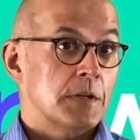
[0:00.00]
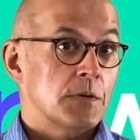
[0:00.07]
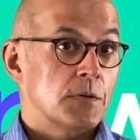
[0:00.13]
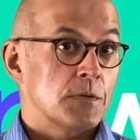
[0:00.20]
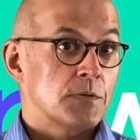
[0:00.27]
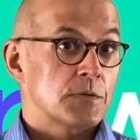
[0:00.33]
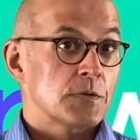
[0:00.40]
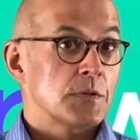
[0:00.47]

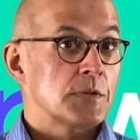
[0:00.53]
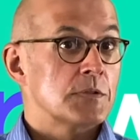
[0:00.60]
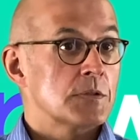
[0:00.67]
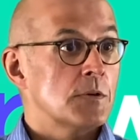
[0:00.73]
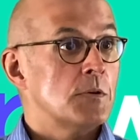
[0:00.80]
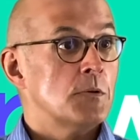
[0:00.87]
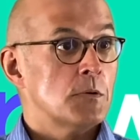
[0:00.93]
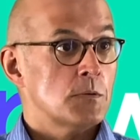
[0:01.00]
so there's a
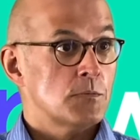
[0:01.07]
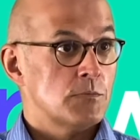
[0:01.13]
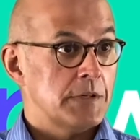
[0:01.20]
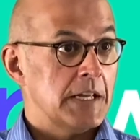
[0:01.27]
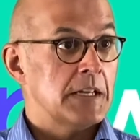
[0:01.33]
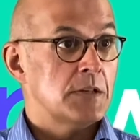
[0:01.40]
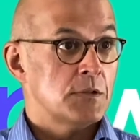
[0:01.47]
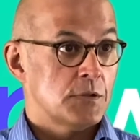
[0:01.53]
whole
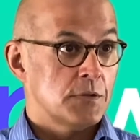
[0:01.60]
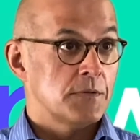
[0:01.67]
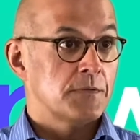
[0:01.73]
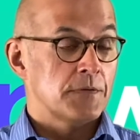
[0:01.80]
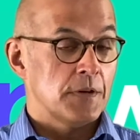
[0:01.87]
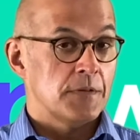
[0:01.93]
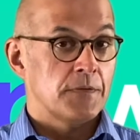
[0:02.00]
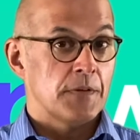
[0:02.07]
range
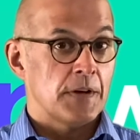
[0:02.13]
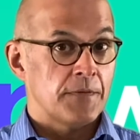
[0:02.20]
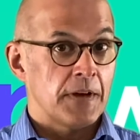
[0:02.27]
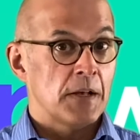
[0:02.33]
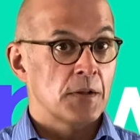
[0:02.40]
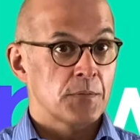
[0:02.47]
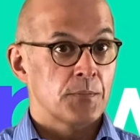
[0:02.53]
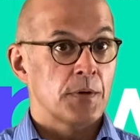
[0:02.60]
of
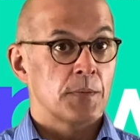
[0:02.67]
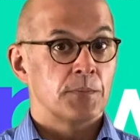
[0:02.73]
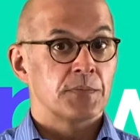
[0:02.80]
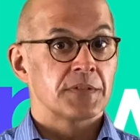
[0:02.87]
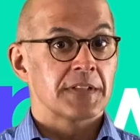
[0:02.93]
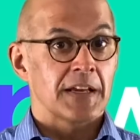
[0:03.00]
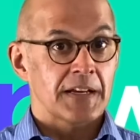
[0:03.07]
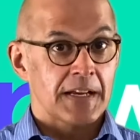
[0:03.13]
health
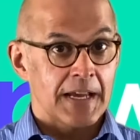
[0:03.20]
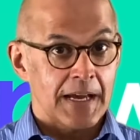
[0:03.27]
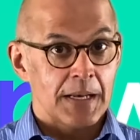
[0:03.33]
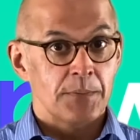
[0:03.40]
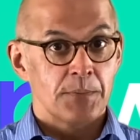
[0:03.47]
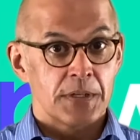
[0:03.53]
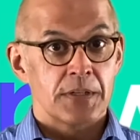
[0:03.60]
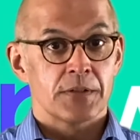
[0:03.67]
problems that
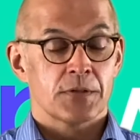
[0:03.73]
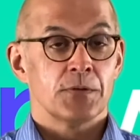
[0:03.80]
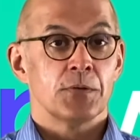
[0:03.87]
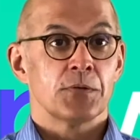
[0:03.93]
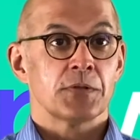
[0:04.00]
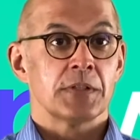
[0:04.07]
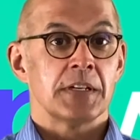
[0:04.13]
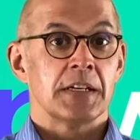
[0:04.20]
can be
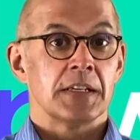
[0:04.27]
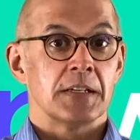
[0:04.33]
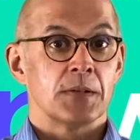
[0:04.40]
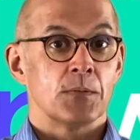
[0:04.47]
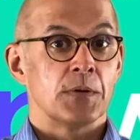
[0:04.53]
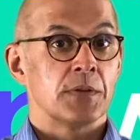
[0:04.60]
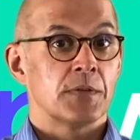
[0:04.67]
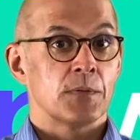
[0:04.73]
associated
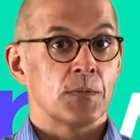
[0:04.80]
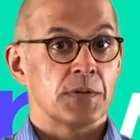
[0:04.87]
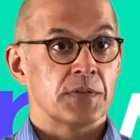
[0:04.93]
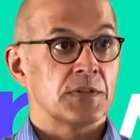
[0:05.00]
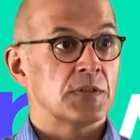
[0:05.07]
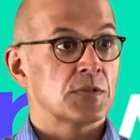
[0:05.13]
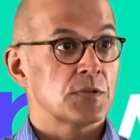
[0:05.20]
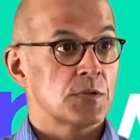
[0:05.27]
with
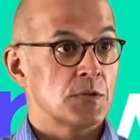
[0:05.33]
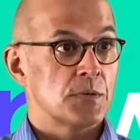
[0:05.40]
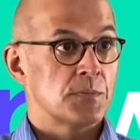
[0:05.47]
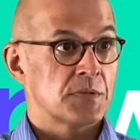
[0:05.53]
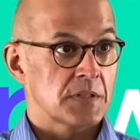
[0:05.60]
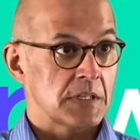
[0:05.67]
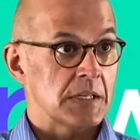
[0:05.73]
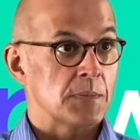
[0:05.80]
disturbed
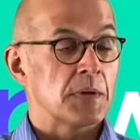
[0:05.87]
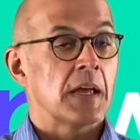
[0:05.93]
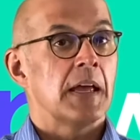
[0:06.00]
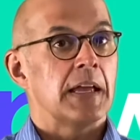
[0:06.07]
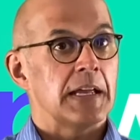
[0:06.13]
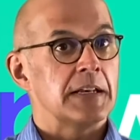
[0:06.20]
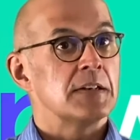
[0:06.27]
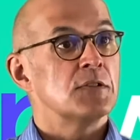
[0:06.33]
sleep
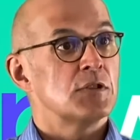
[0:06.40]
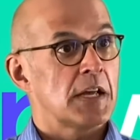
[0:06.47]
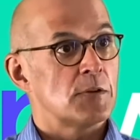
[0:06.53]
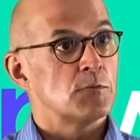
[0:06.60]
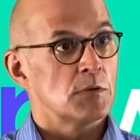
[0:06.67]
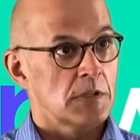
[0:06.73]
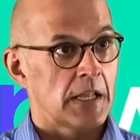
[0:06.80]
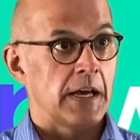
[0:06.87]
in
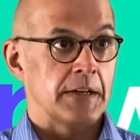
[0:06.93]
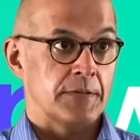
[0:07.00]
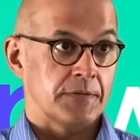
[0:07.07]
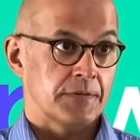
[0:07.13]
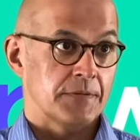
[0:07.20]
general life.